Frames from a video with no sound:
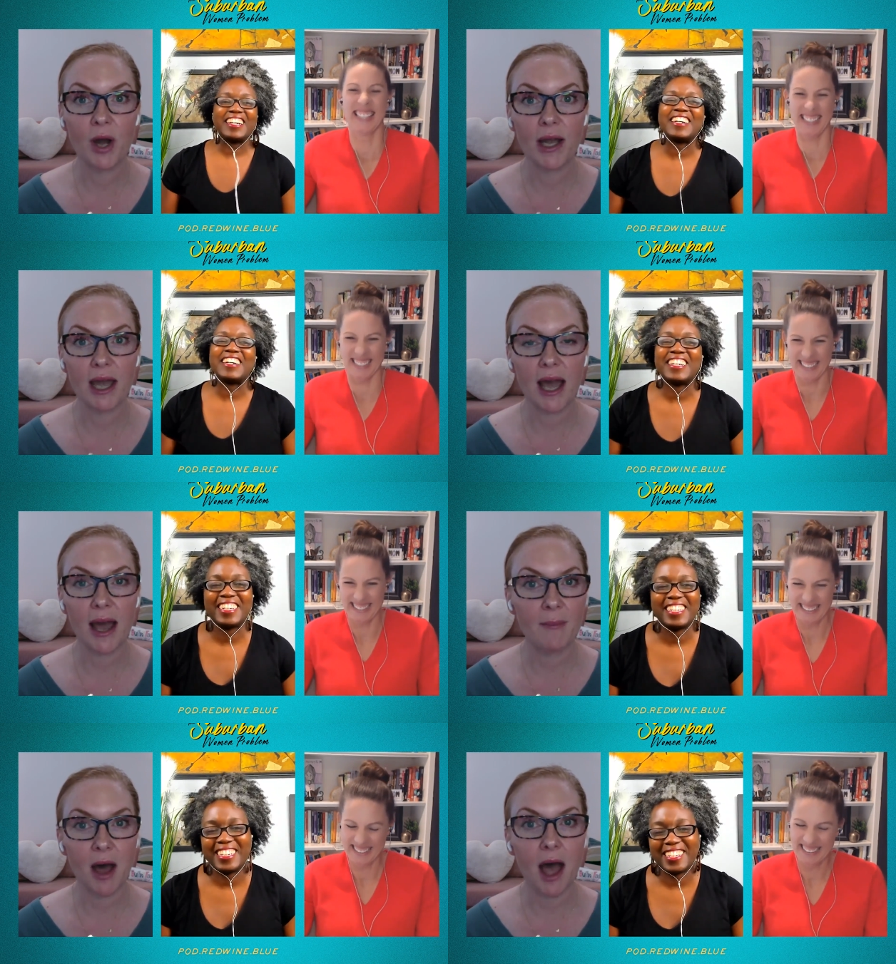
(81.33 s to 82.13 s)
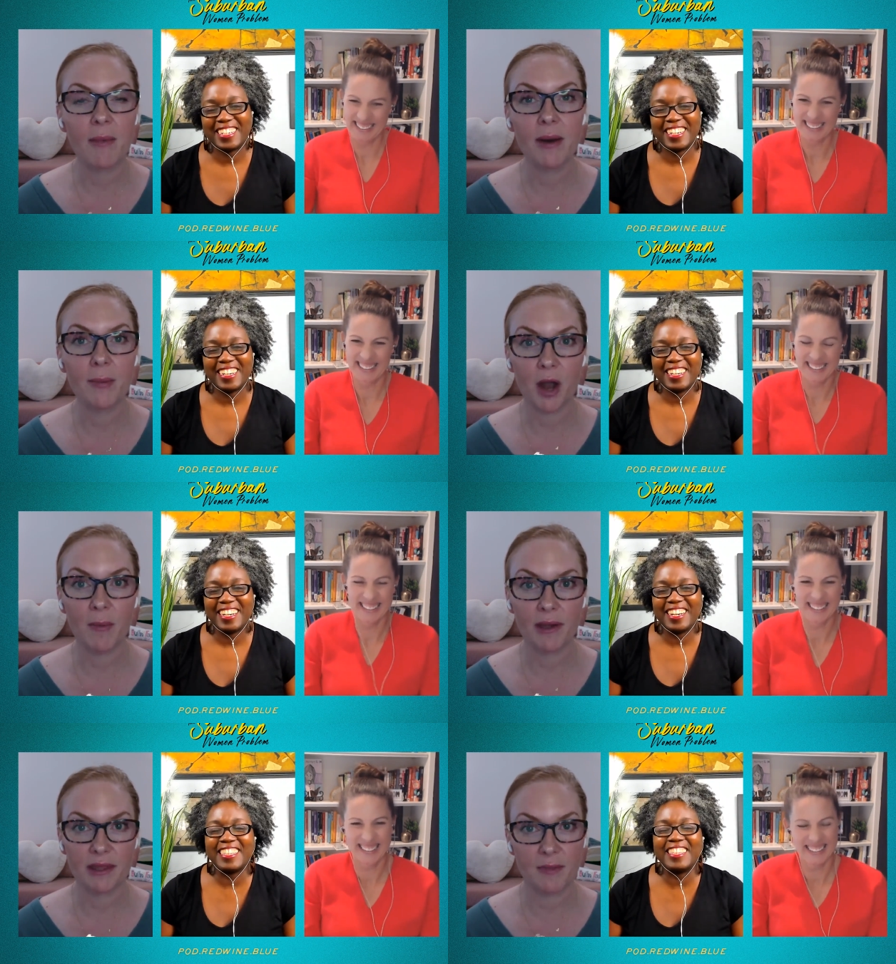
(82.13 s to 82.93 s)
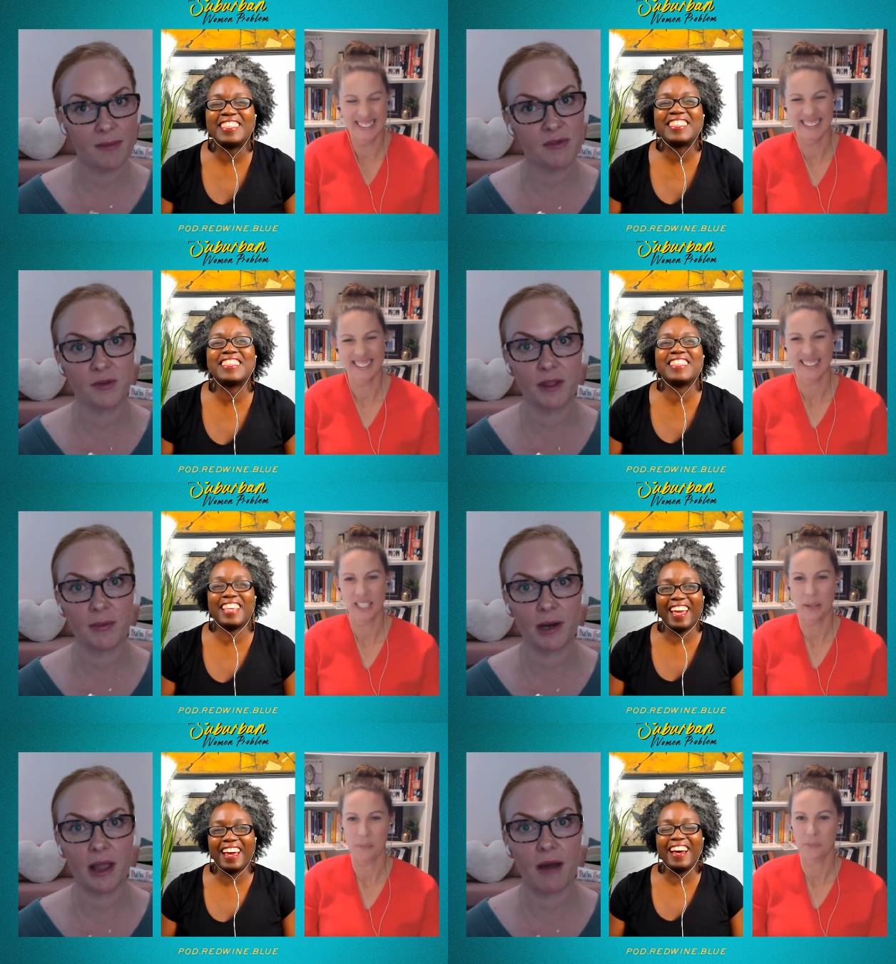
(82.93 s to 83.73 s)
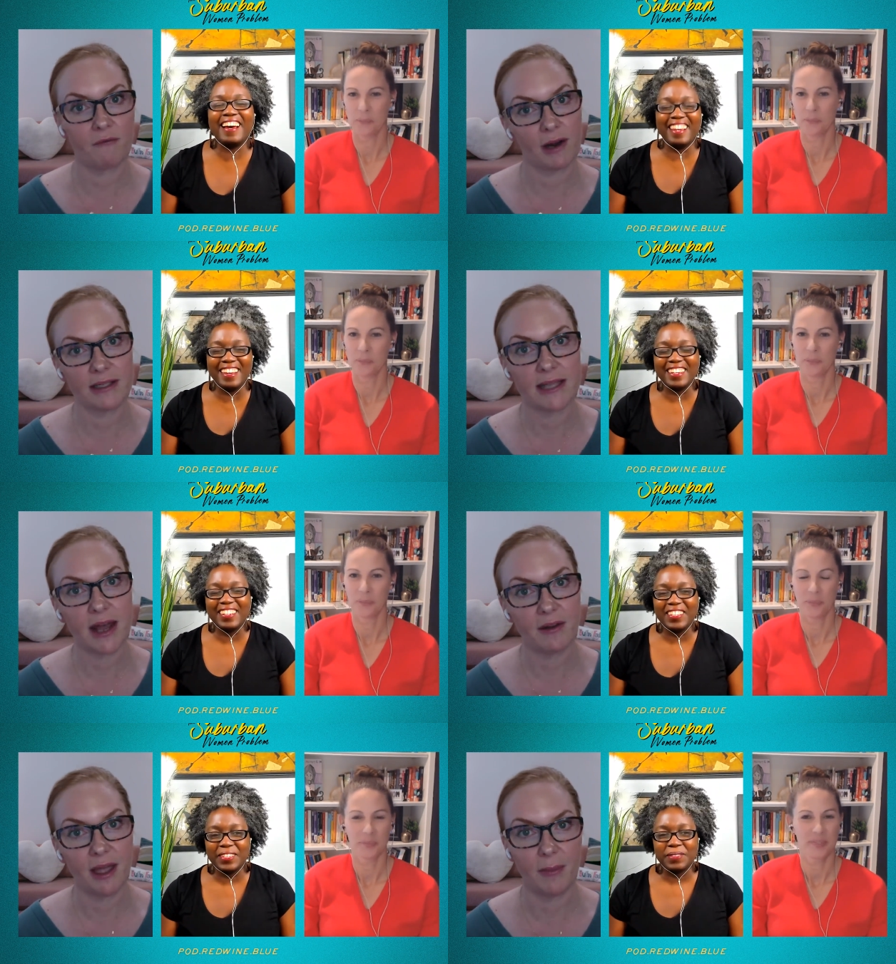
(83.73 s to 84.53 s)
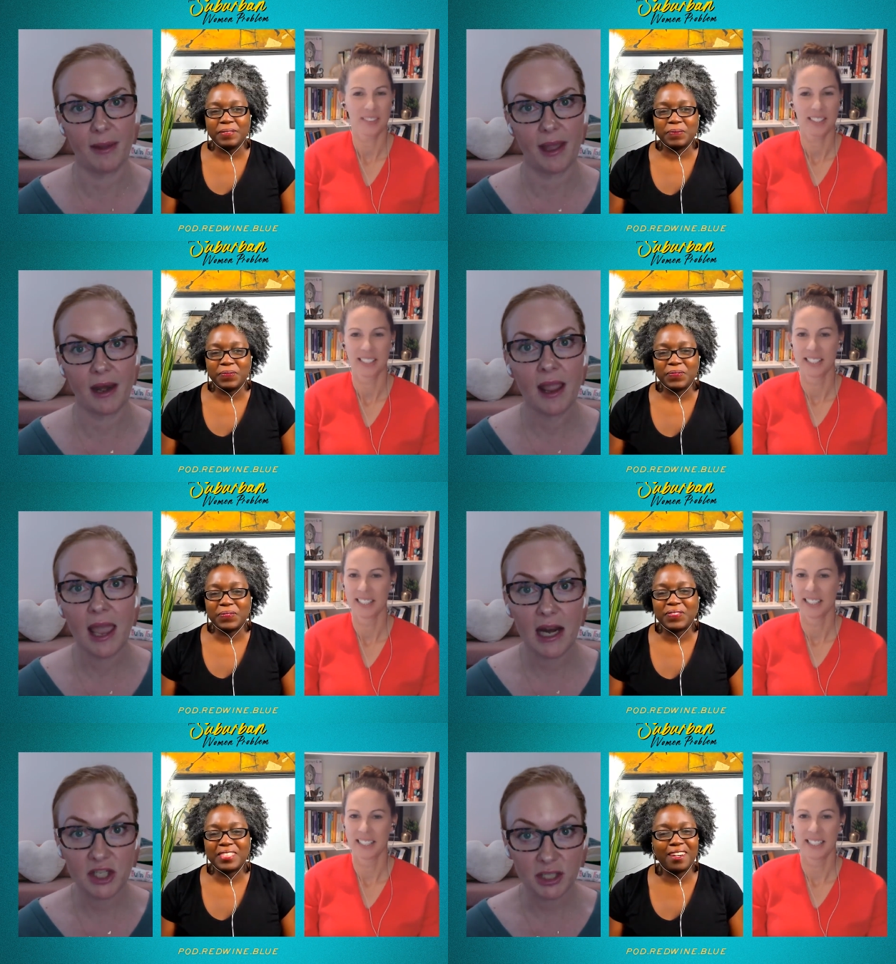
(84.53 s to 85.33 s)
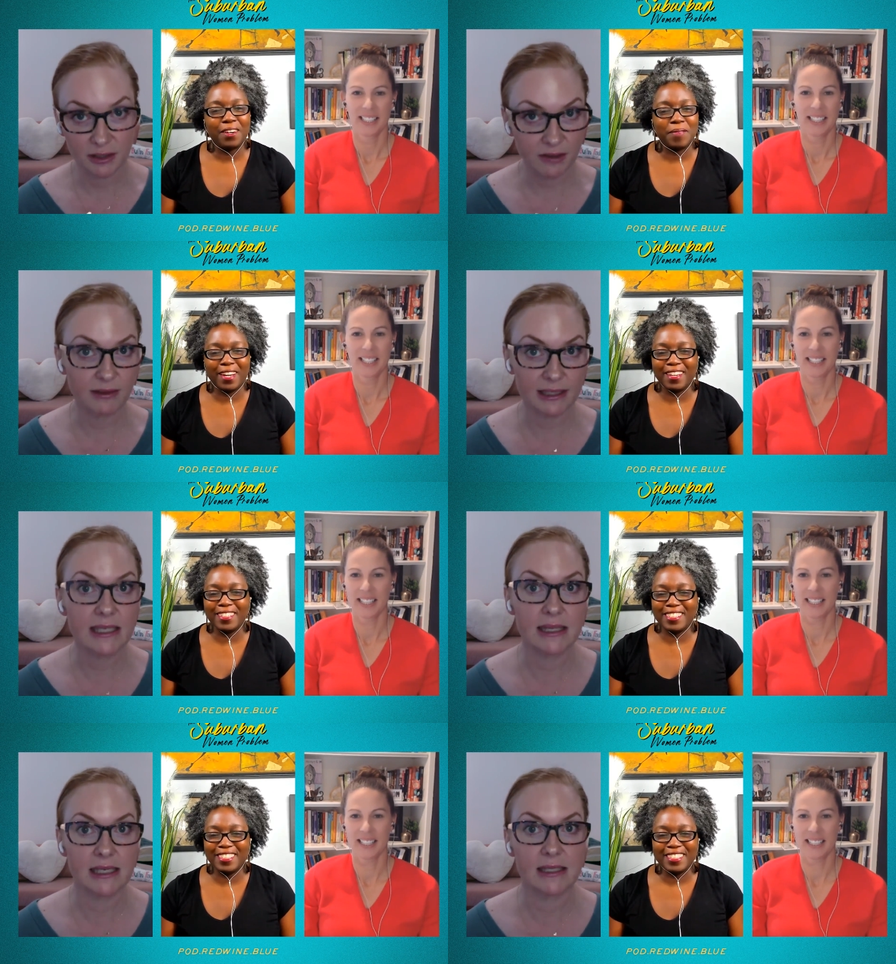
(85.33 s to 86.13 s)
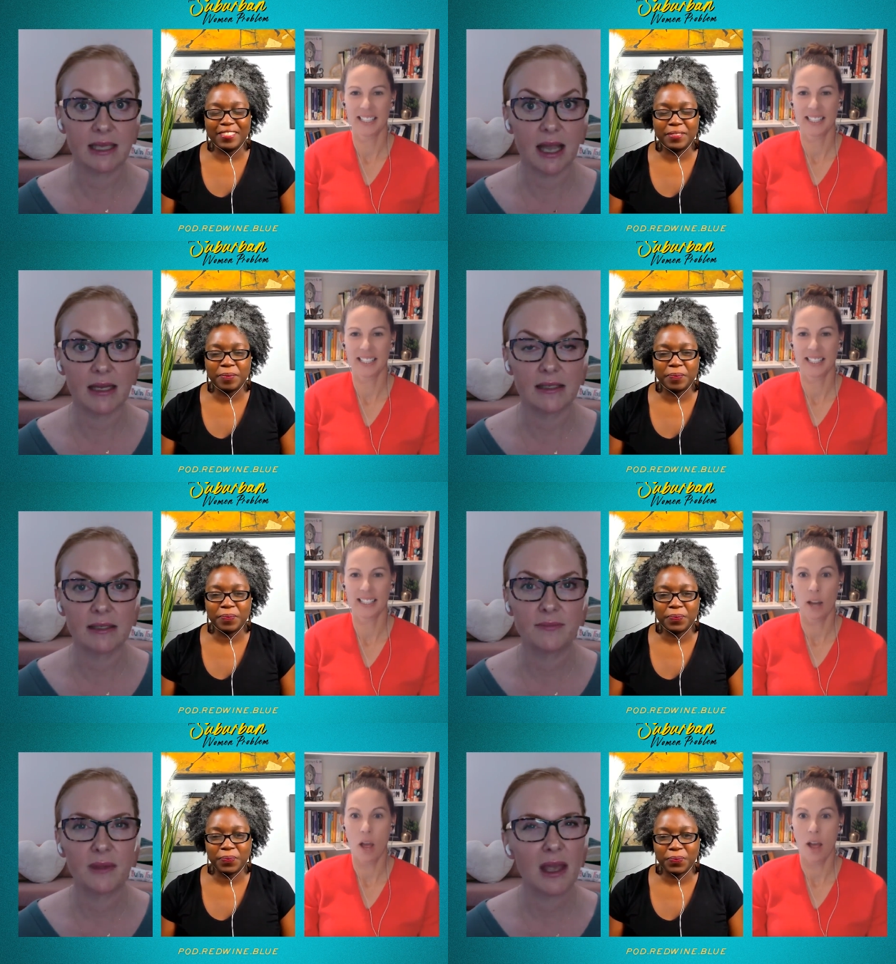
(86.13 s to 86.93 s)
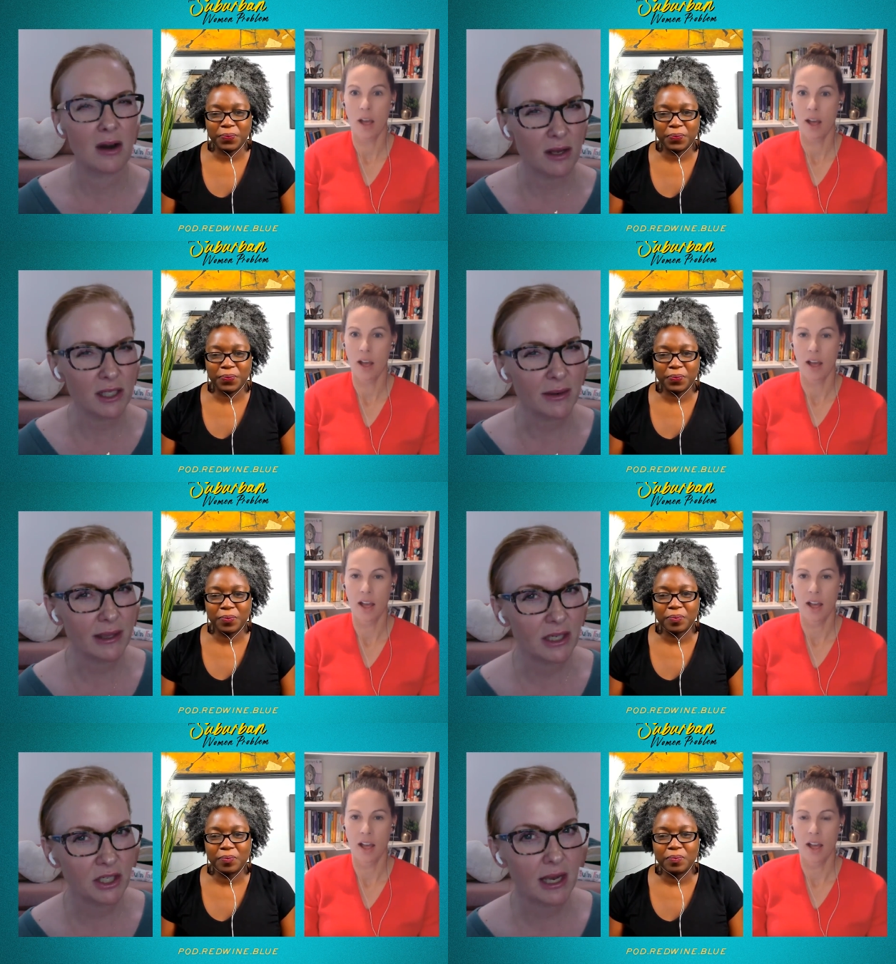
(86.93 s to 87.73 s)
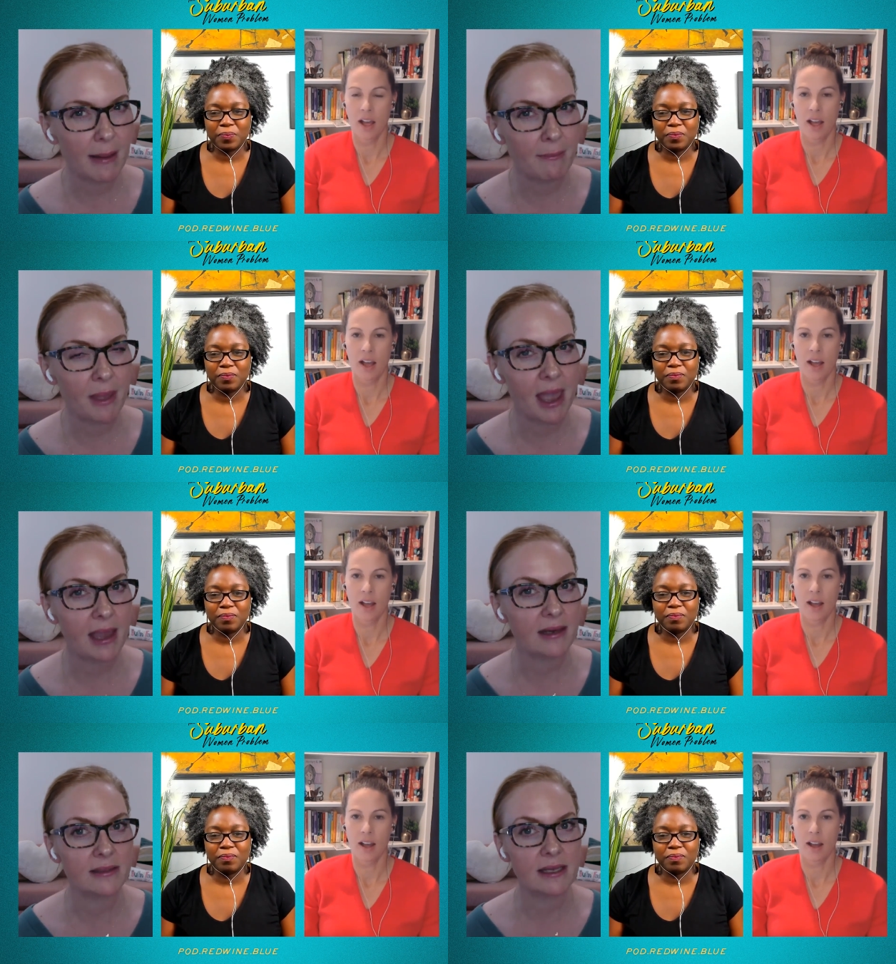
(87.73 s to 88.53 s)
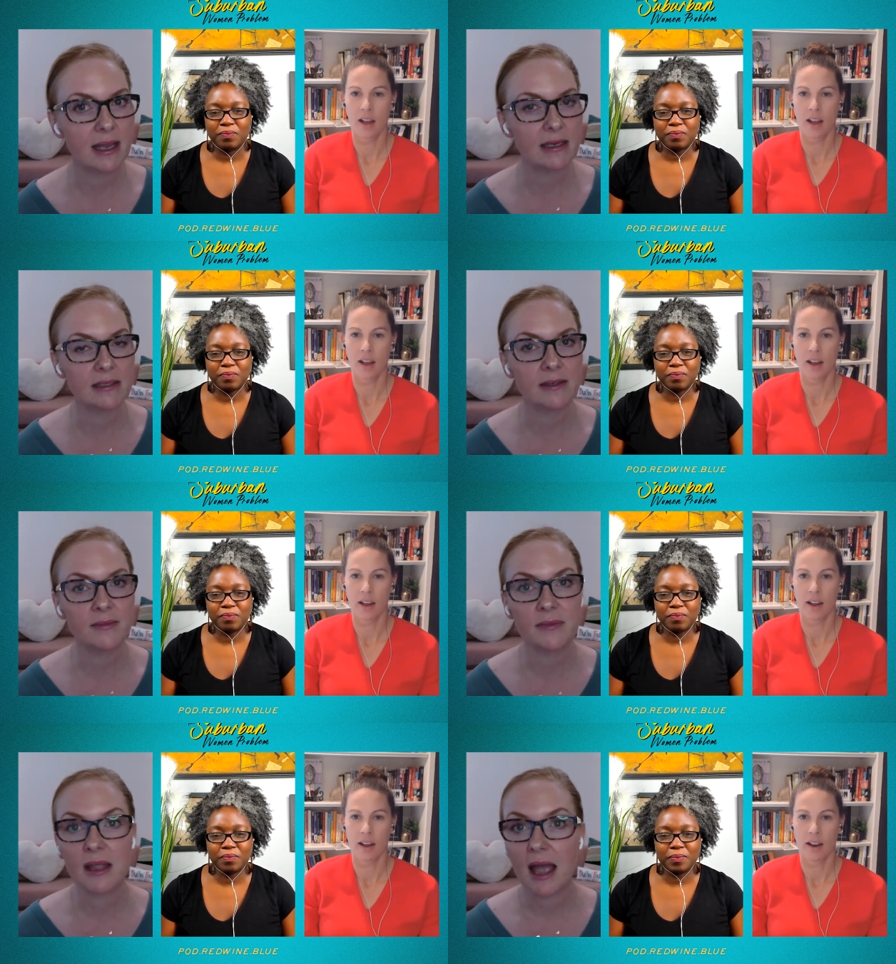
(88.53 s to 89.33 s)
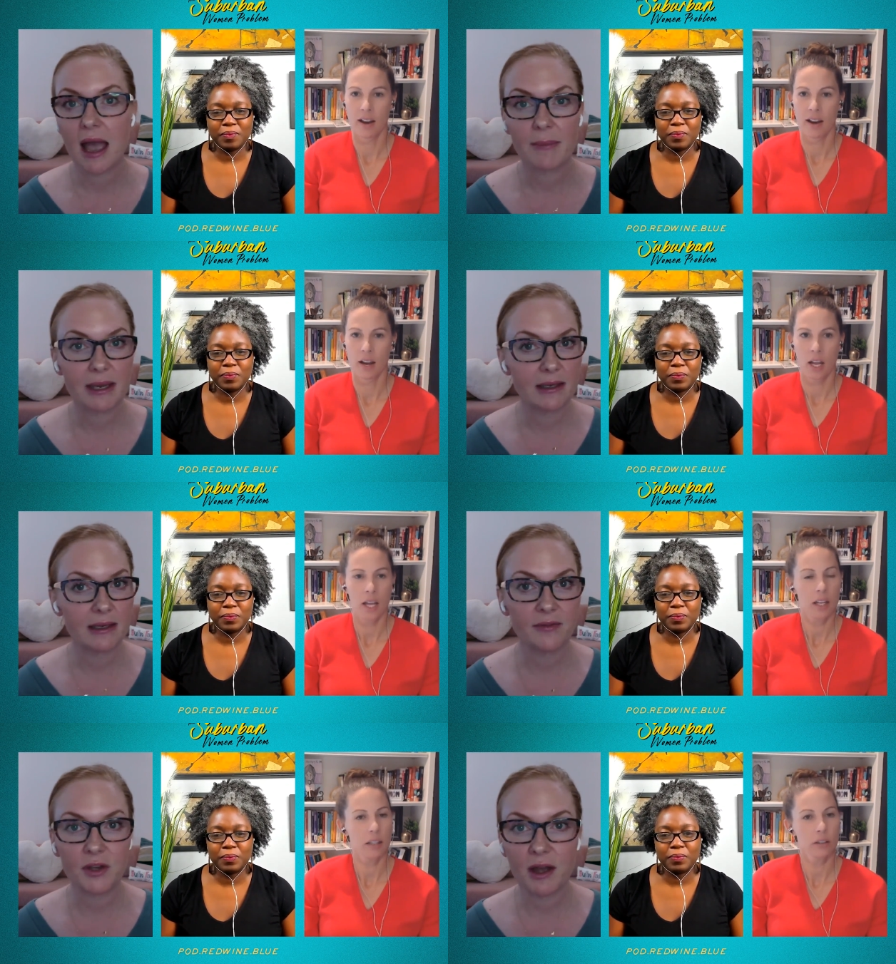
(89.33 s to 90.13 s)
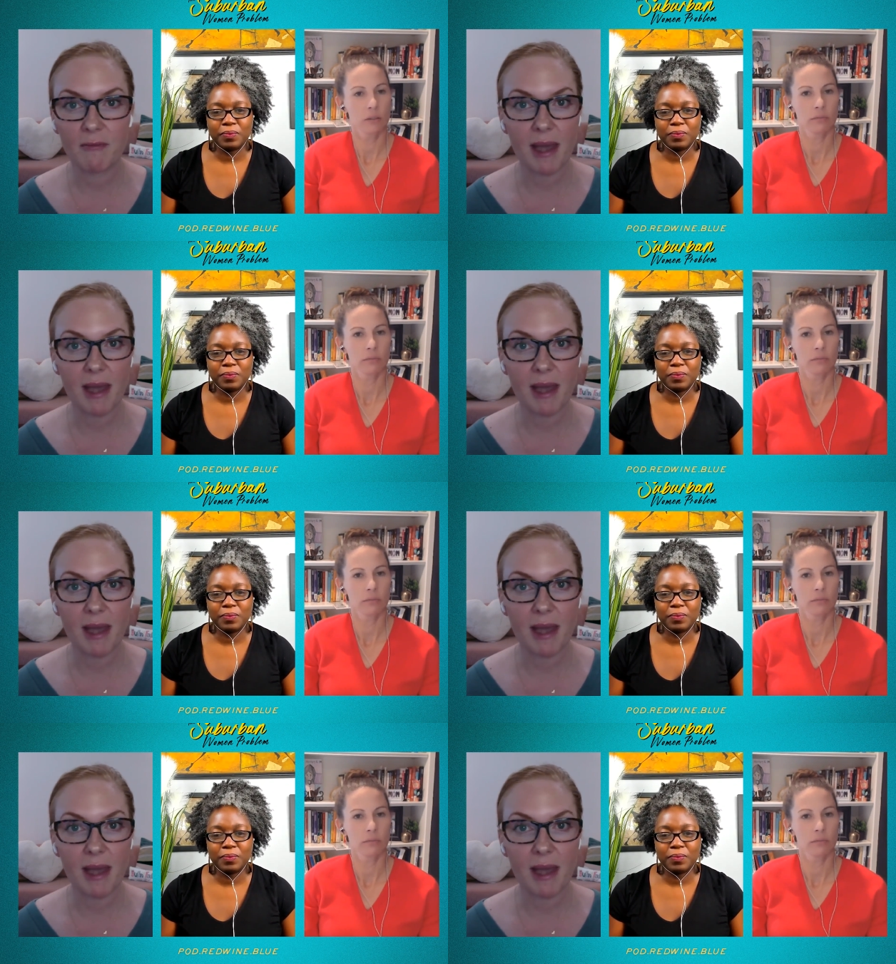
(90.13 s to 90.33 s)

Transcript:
Speaker 1: book. Uh, I'm gonna go book the Moms for Liberty yeah. conference. That'll help it. And she oh, literally God. did this, guys. And also, I think she got bangs. And I mean, if you mm. have